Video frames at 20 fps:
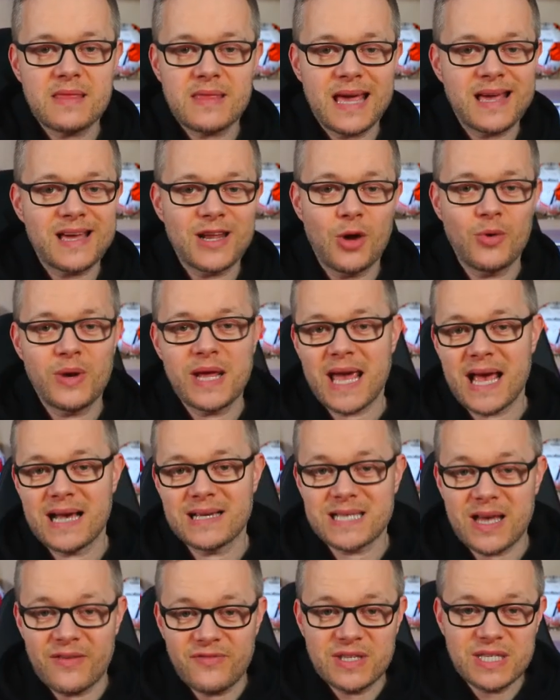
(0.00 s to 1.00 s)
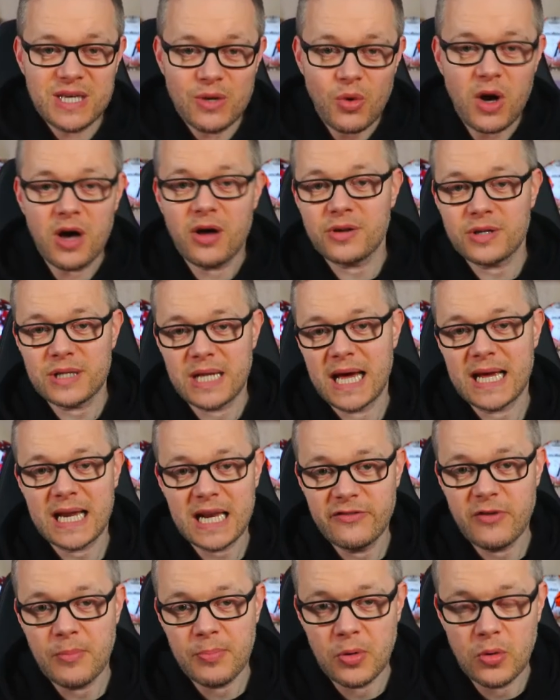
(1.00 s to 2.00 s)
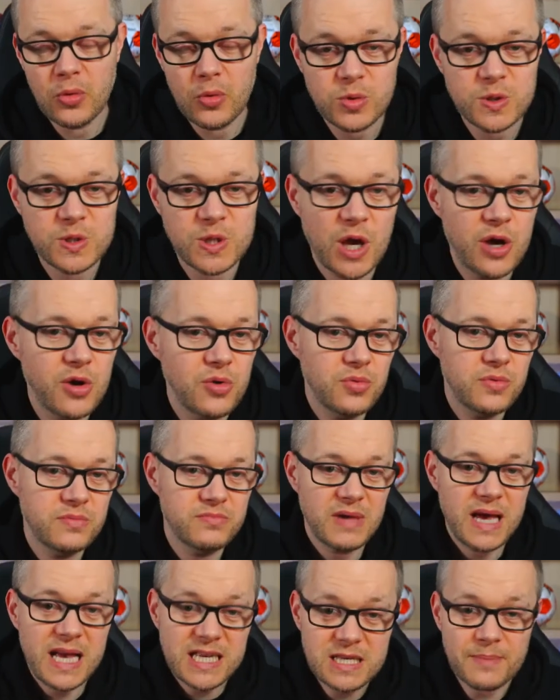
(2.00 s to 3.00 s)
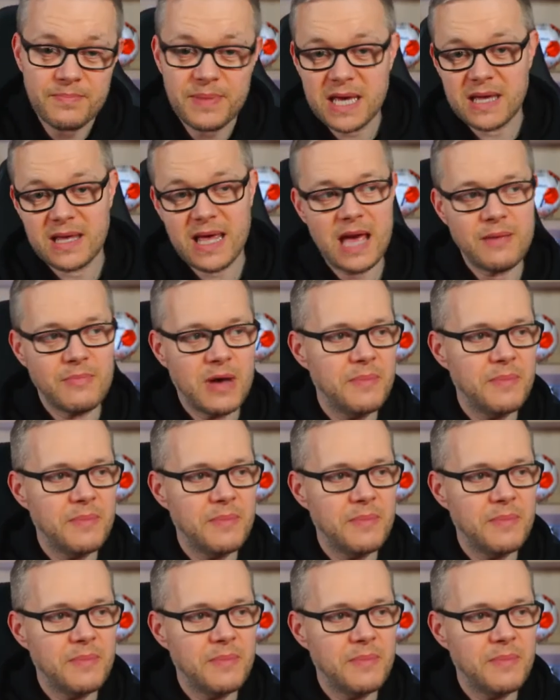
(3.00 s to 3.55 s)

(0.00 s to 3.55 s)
they can only get seventy-one, like Liverpool. So it's a big game.